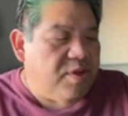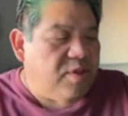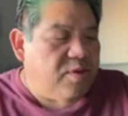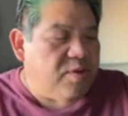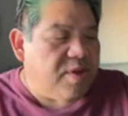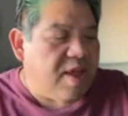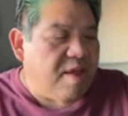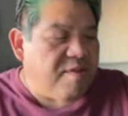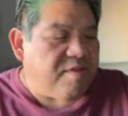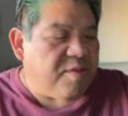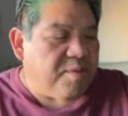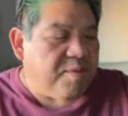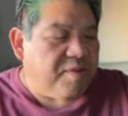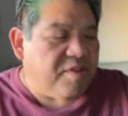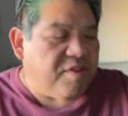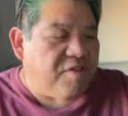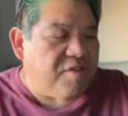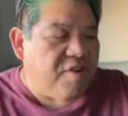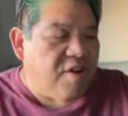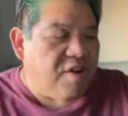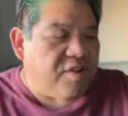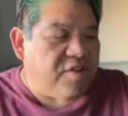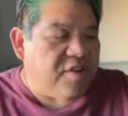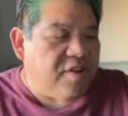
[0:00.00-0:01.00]

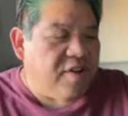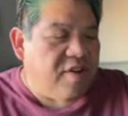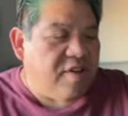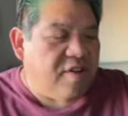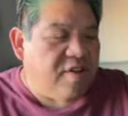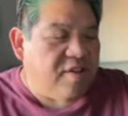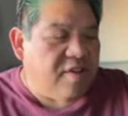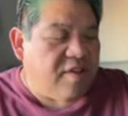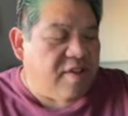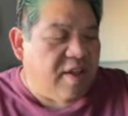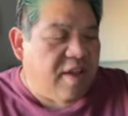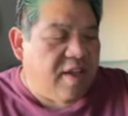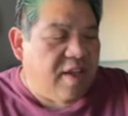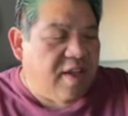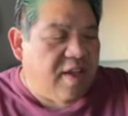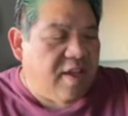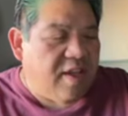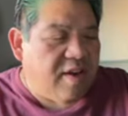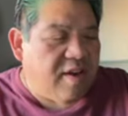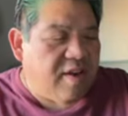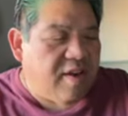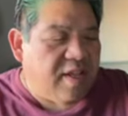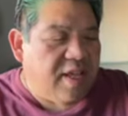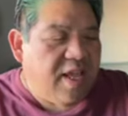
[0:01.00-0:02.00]
instructions,
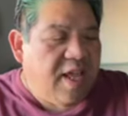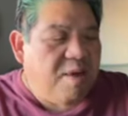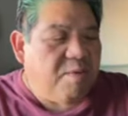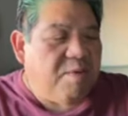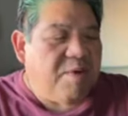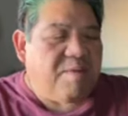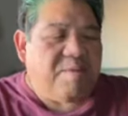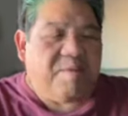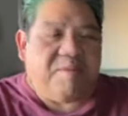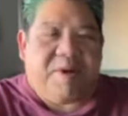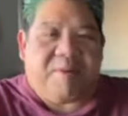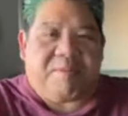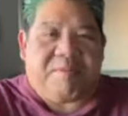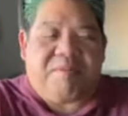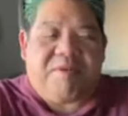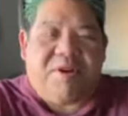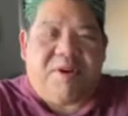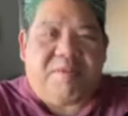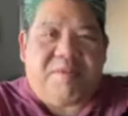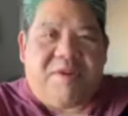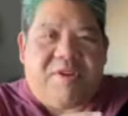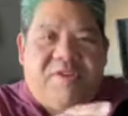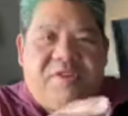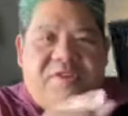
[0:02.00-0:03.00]
and yeah, we've got
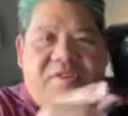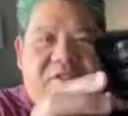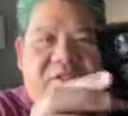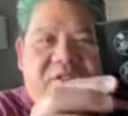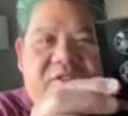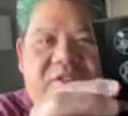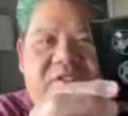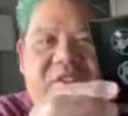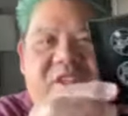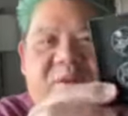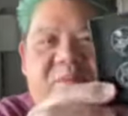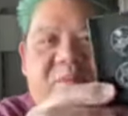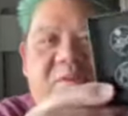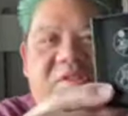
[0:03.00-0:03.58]
pretty much the same